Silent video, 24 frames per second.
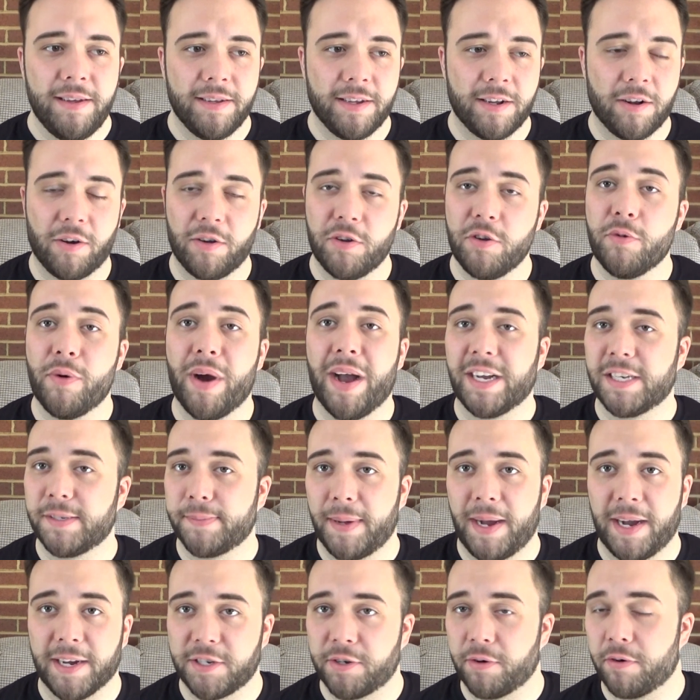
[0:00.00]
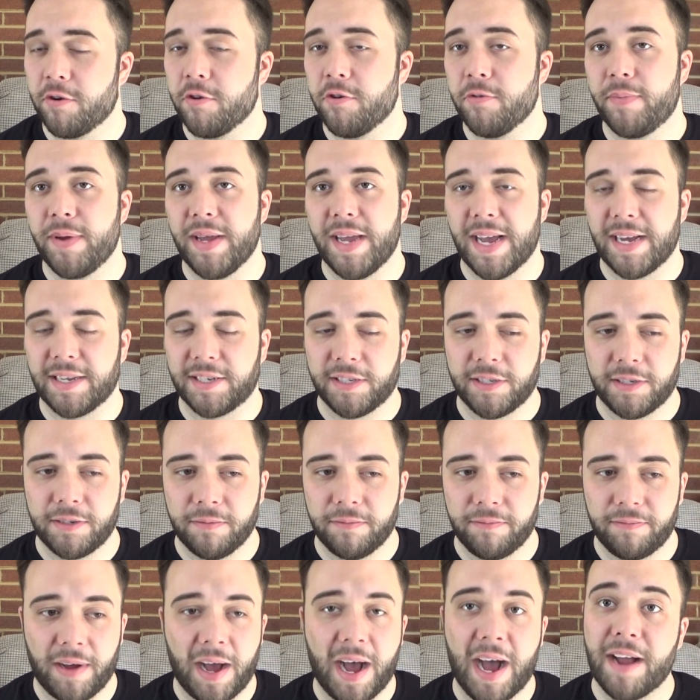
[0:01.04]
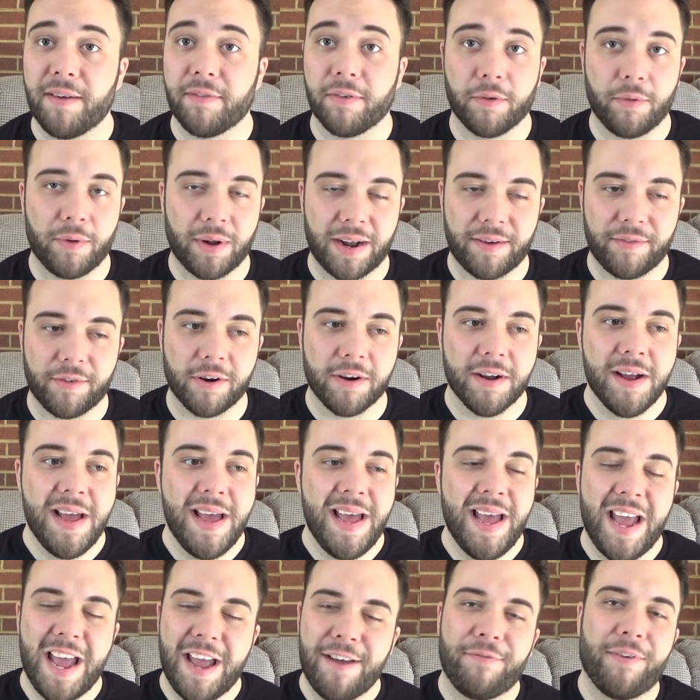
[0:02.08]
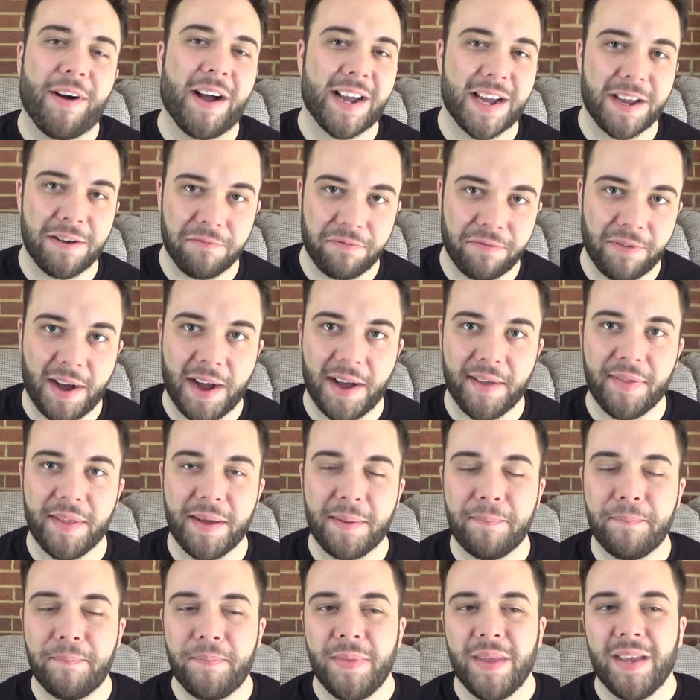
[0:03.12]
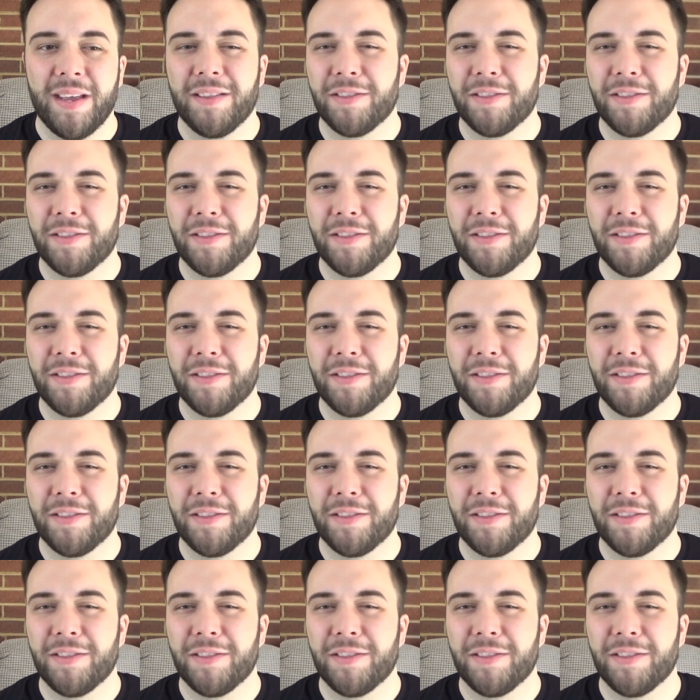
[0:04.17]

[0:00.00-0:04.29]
new Xbox or a new PS5 or whatever, if I can find them.